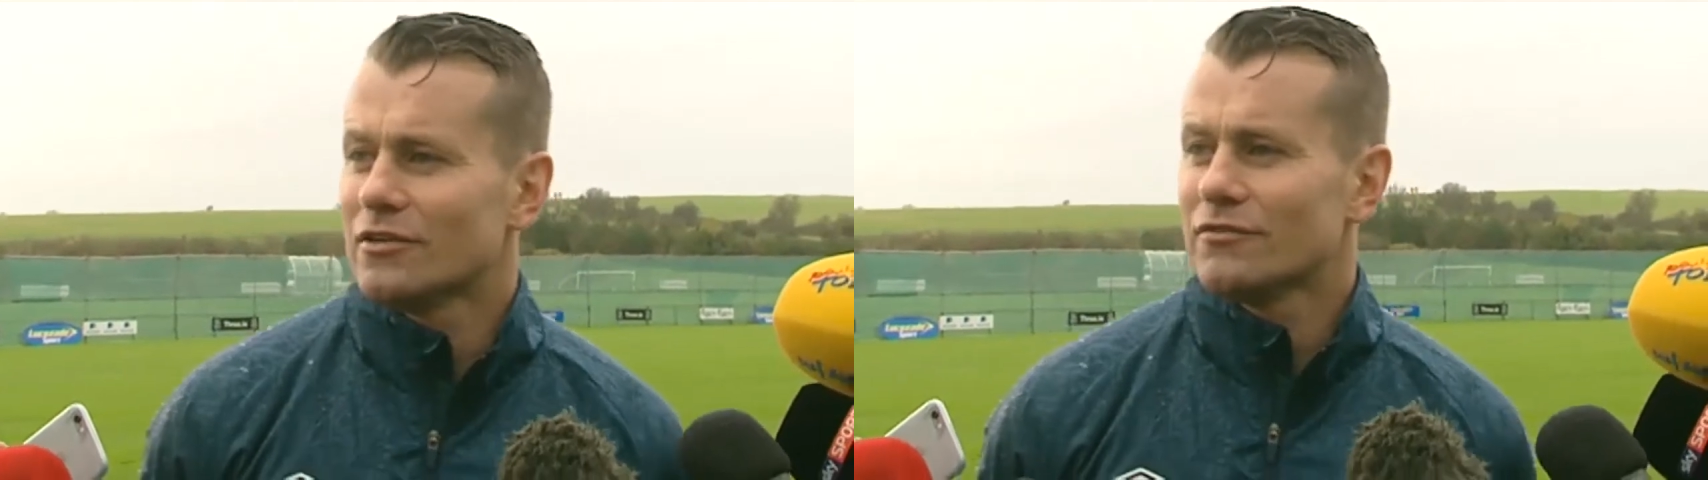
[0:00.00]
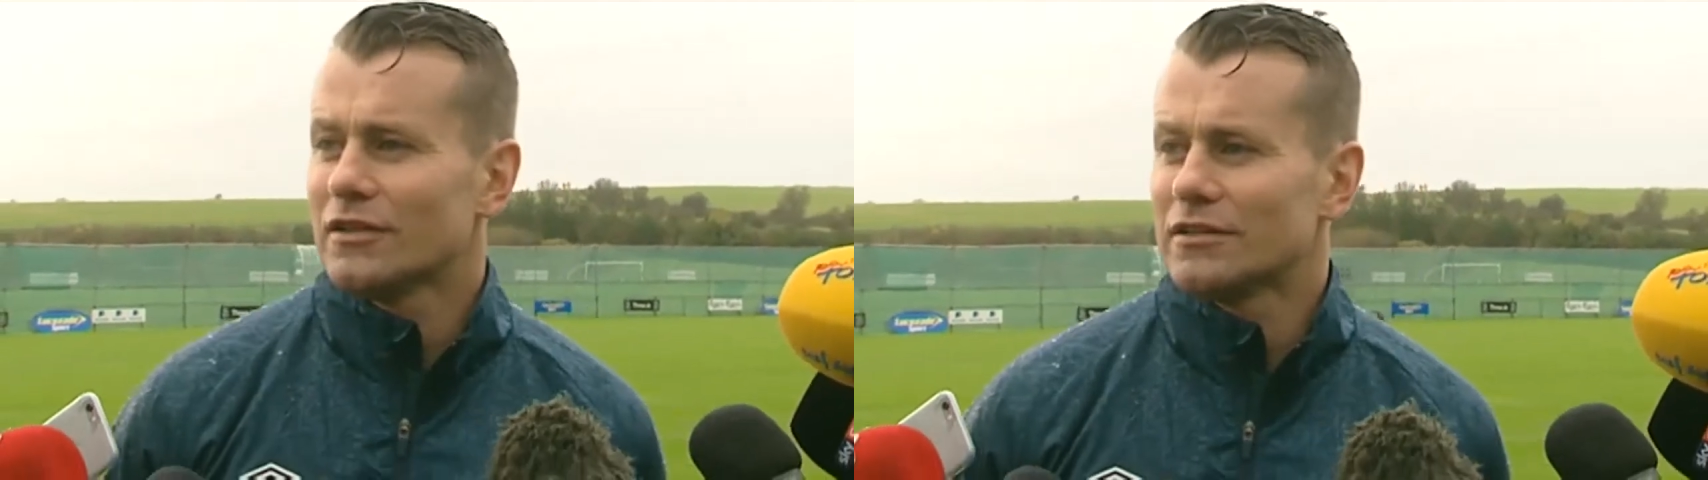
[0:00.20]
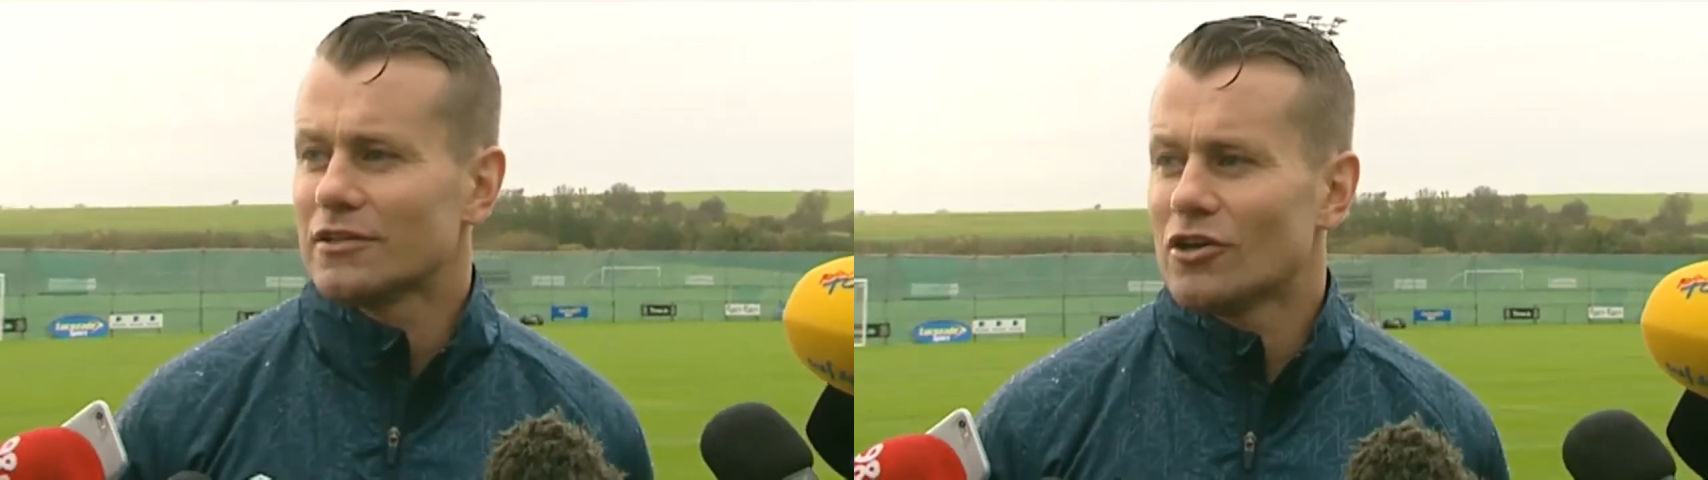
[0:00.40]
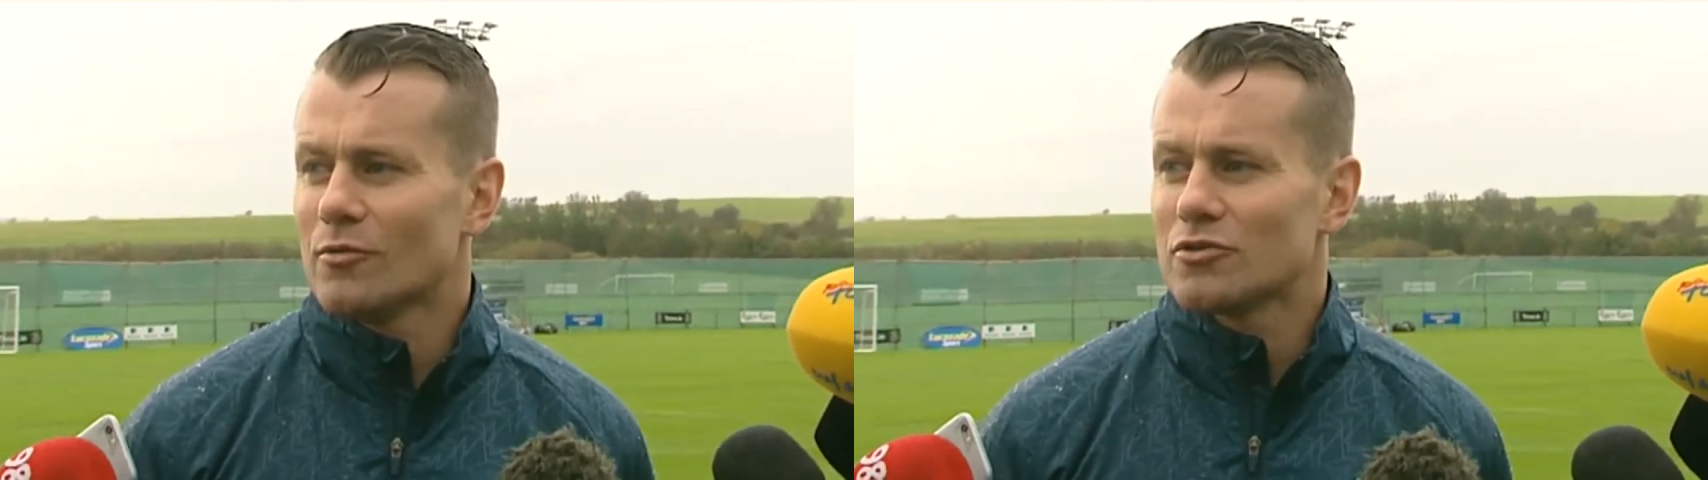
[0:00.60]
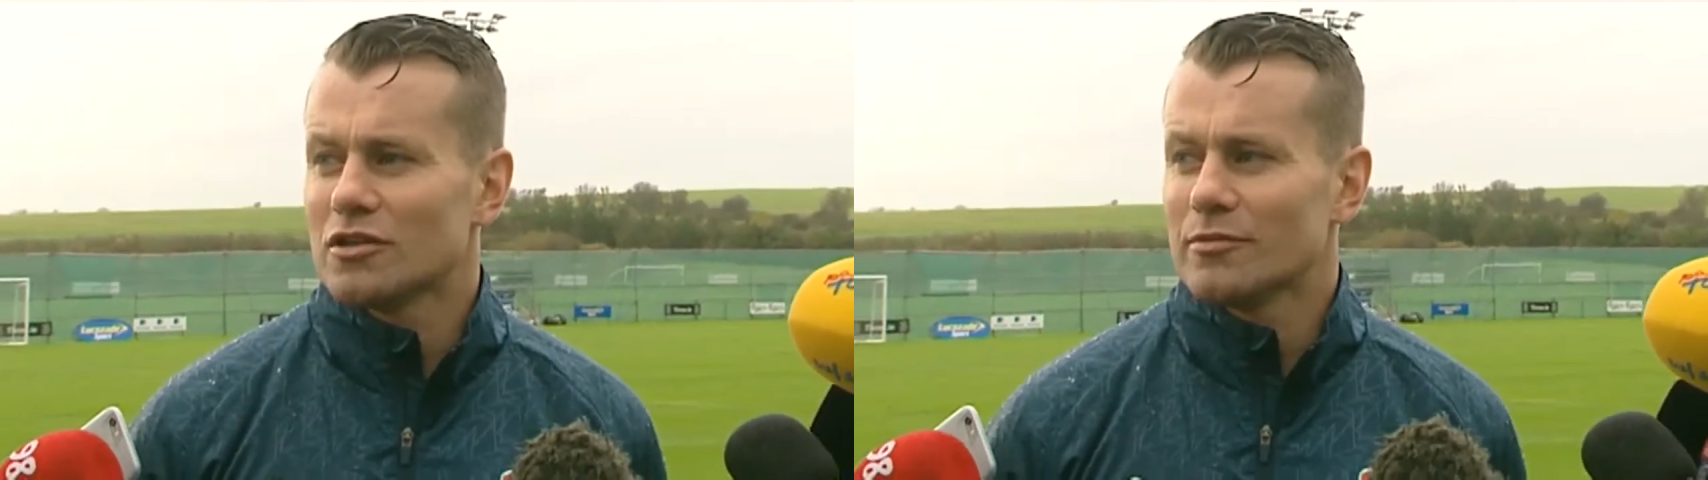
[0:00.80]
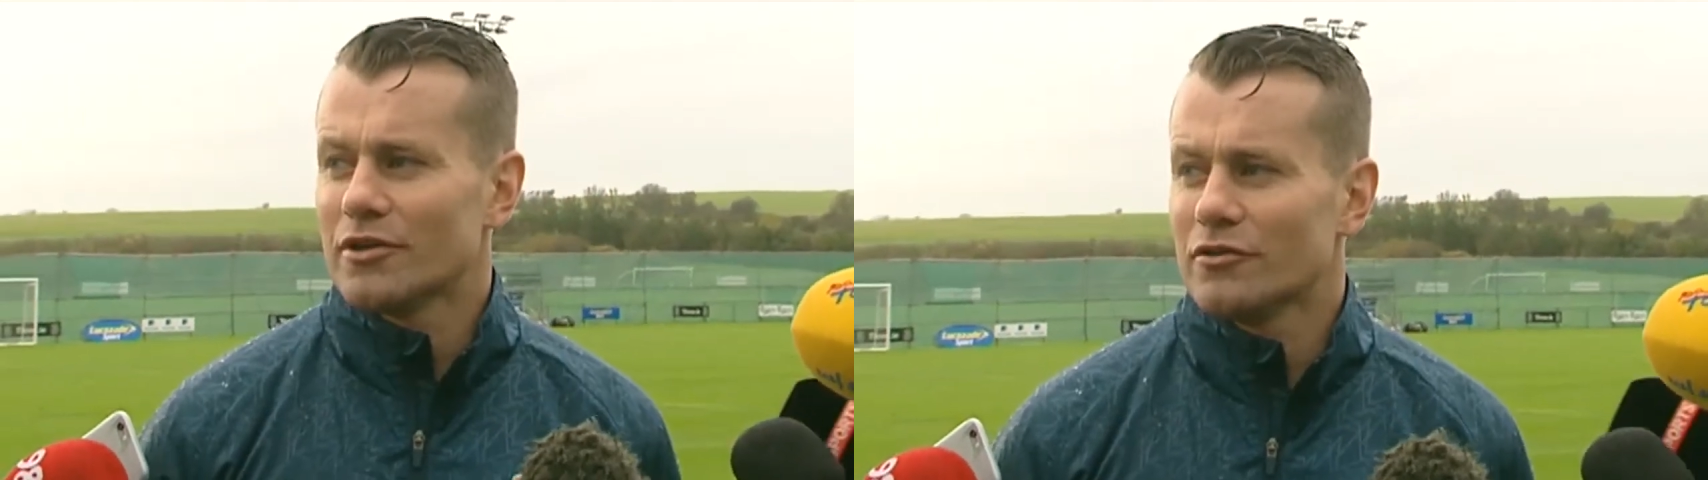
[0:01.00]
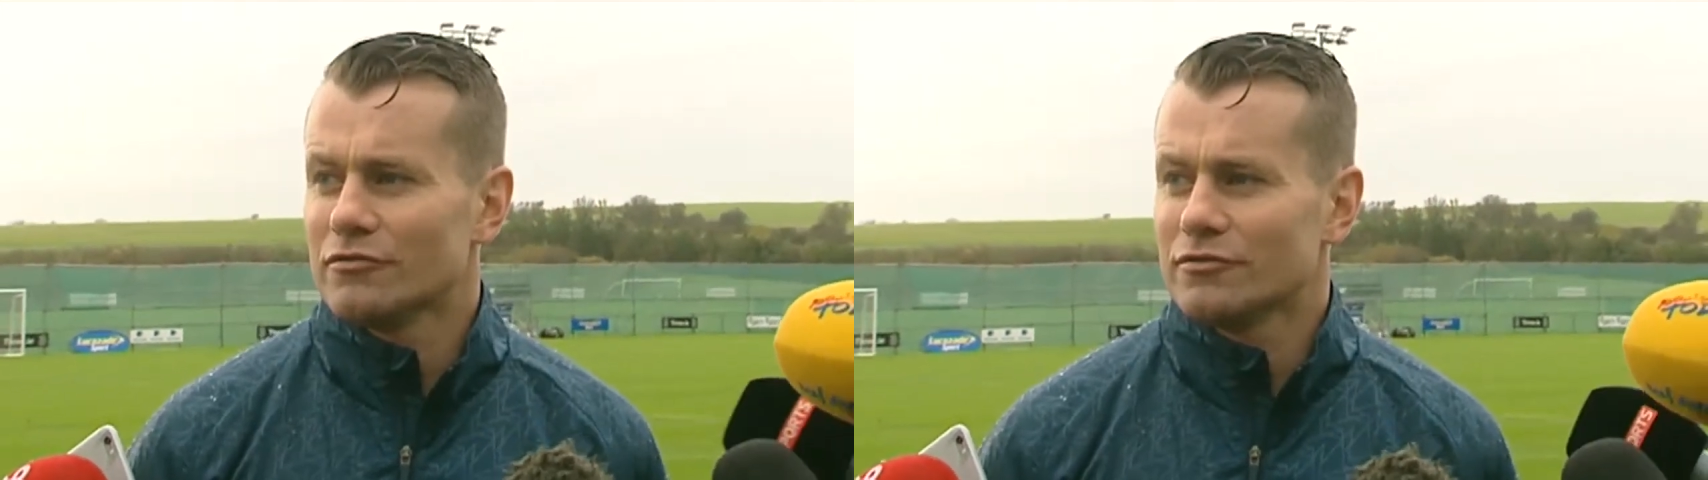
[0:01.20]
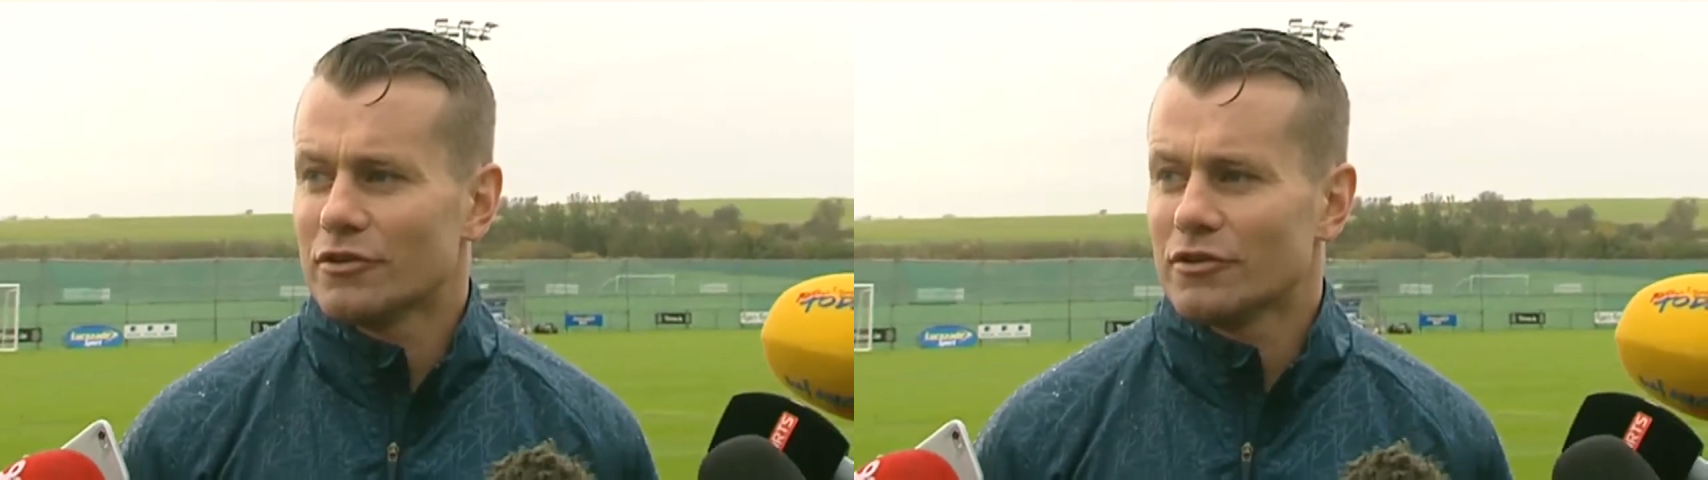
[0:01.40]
felt the comments were a little bit